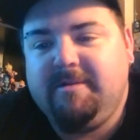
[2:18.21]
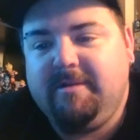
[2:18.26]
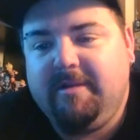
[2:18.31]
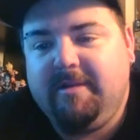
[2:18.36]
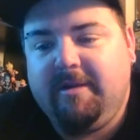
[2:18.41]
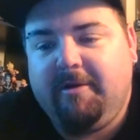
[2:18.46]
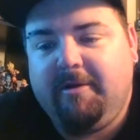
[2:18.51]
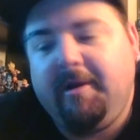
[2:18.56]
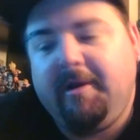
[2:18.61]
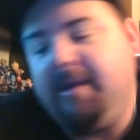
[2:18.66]
And
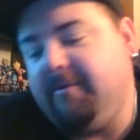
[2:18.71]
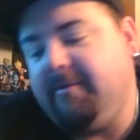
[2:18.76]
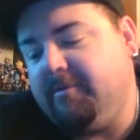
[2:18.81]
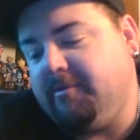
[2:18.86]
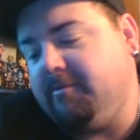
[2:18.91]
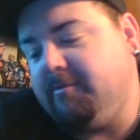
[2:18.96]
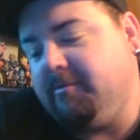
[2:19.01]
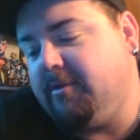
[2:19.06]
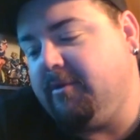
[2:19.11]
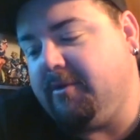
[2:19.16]
then I
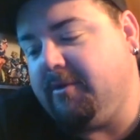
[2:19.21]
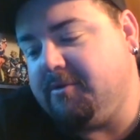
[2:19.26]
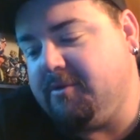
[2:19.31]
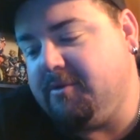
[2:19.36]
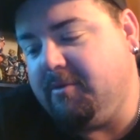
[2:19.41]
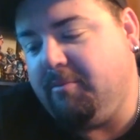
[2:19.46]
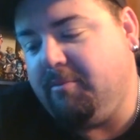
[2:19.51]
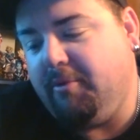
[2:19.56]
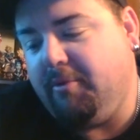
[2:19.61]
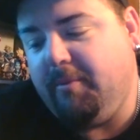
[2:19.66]
even got
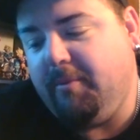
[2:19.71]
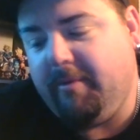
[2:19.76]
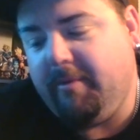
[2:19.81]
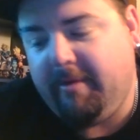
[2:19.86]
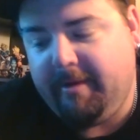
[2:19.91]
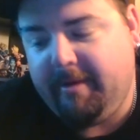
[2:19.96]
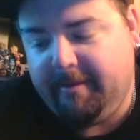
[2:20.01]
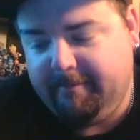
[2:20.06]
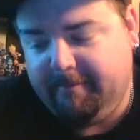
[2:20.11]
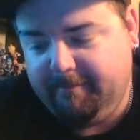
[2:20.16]
to the point
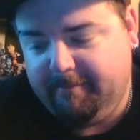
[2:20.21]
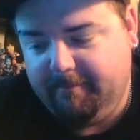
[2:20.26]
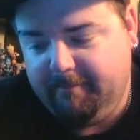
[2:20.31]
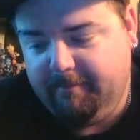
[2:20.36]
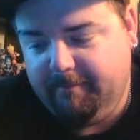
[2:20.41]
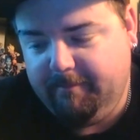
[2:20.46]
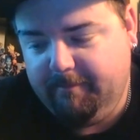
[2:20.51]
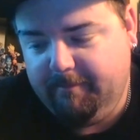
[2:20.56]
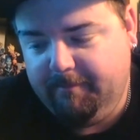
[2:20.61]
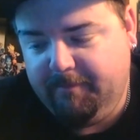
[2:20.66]
where I
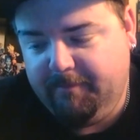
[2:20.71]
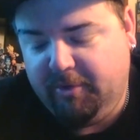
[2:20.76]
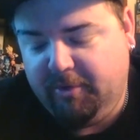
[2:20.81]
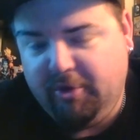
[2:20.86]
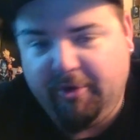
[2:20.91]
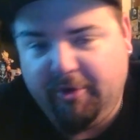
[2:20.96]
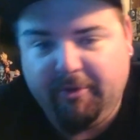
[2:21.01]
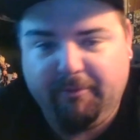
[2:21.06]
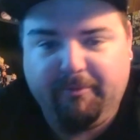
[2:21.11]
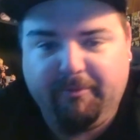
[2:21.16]

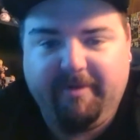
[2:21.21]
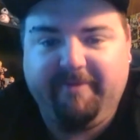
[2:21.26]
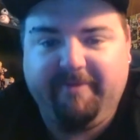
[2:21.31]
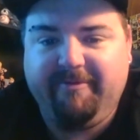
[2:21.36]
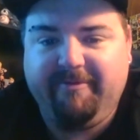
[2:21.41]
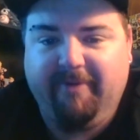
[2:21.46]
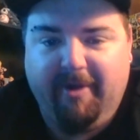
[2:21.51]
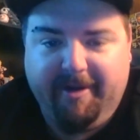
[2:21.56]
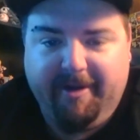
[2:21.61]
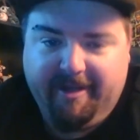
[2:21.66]
got it
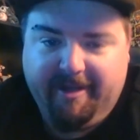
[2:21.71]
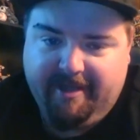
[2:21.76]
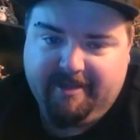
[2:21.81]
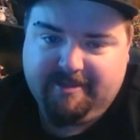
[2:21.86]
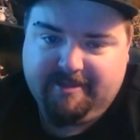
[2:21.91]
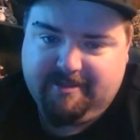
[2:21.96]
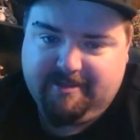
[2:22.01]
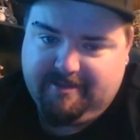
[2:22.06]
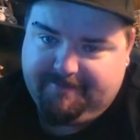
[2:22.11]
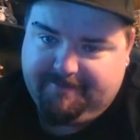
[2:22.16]

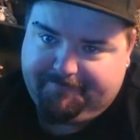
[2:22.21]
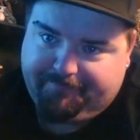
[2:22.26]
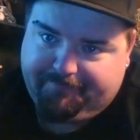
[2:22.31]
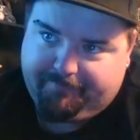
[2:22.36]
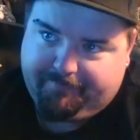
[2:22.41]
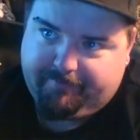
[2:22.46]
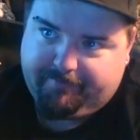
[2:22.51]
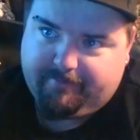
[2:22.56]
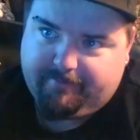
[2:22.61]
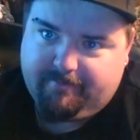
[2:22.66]
refinanced
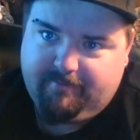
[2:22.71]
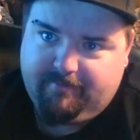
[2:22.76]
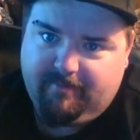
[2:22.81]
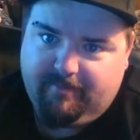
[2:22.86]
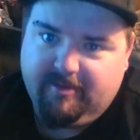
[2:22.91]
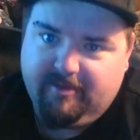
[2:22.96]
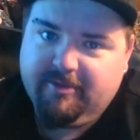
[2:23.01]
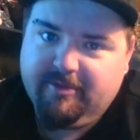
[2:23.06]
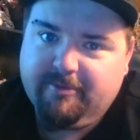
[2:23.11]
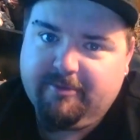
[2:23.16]

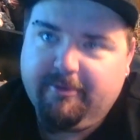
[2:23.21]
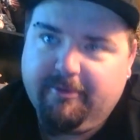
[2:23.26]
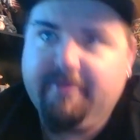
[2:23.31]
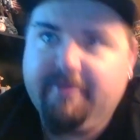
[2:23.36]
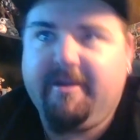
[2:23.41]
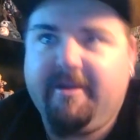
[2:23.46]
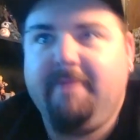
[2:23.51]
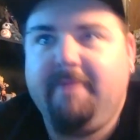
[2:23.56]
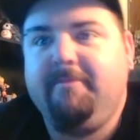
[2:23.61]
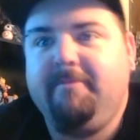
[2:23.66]
through
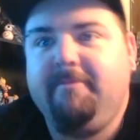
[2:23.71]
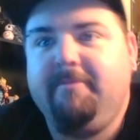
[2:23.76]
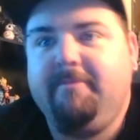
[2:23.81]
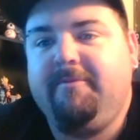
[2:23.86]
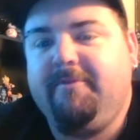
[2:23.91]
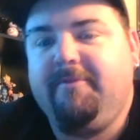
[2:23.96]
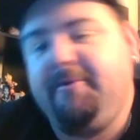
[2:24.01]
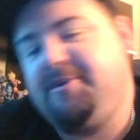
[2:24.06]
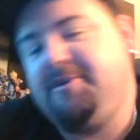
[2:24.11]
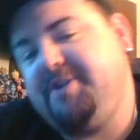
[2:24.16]
them
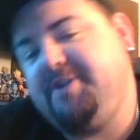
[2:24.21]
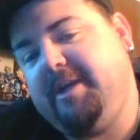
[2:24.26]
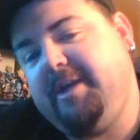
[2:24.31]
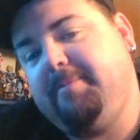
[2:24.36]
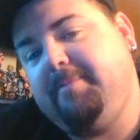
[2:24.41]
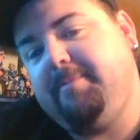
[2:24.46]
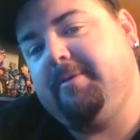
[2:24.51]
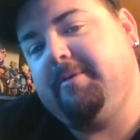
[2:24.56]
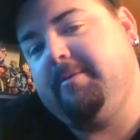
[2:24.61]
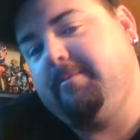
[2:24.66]
for a
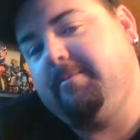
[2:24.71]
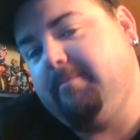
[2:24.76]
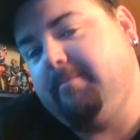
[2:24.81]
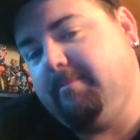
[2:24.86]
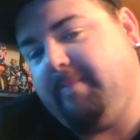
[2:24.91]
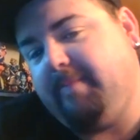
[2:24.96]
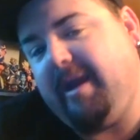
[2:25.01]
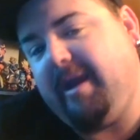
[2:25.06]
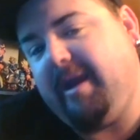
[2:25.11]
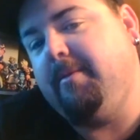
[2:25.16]
cheaper
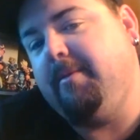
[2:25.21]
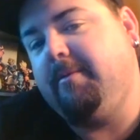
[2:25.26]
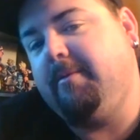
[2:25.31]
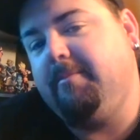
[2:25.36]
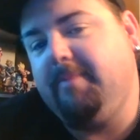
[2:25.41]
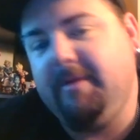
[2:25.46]
payment.